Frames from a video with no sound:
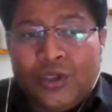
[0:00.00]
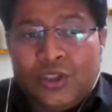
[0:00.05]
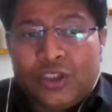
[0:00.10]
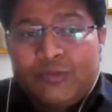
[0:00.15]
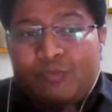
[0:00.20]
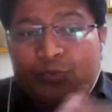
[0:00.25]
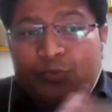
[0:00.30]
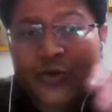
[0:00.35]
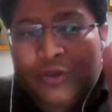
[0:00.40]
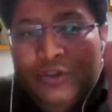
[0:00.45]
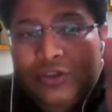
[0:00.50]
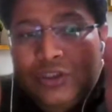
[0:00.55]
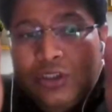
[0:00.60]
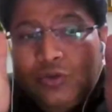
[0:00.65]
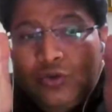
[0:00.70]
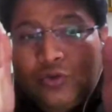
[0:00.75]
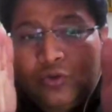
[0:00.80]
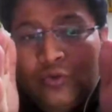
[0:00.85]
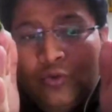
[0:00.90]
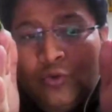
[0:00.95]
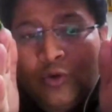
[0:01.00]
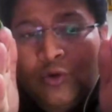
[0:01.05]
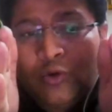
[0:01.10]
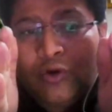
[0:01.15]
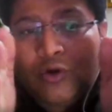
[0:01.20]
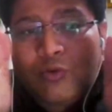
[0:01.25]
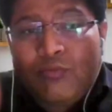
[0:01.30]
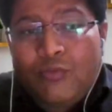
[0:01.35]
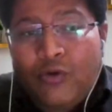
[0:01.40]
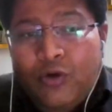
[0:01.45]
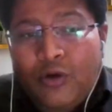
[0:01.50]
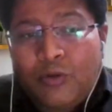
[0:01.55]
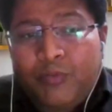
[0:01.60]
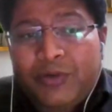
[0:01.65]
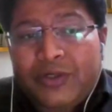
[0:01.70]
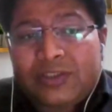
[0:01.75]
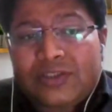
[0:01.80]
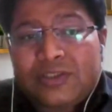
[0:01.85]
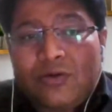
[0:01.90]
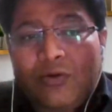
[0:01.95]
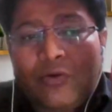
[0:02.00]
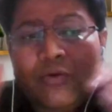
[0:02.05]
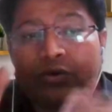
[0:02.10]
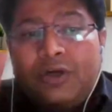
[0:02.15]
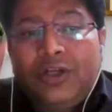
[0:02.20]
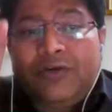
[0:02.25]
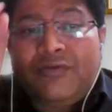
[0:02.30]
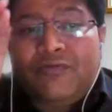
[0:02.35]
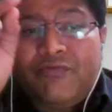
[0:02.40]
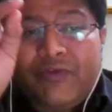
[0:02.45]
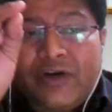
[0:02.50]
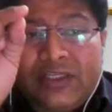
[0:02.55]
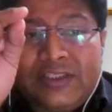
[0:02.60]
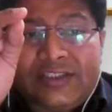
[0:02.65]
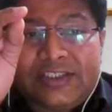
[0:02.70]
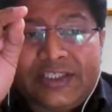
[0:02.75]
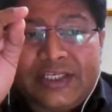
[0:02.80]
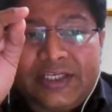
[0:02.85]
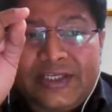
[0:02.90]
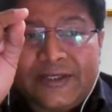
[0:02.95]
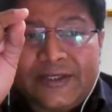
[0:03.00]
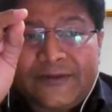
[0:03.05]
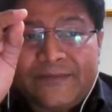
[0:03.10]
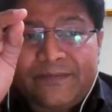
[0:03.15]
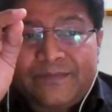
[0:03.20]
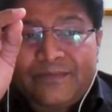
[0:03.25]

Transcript: suppose the two or more person holding one share